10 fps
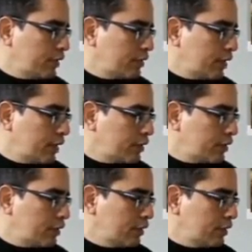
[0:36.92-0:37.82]
On the
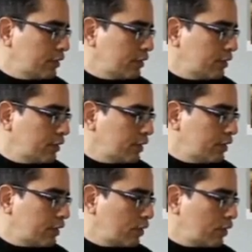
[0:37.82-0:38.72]
5th string,
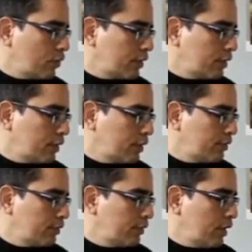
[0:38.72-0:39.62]
6th fret,
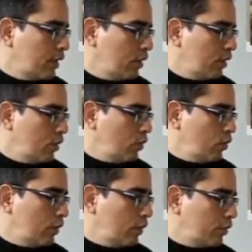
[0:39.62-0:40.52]

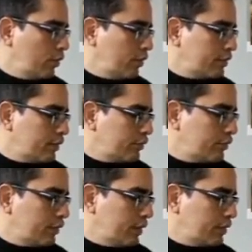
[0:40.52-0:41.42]
and then the 7th
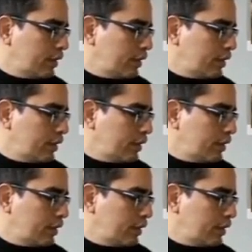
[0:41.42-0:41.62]
fret.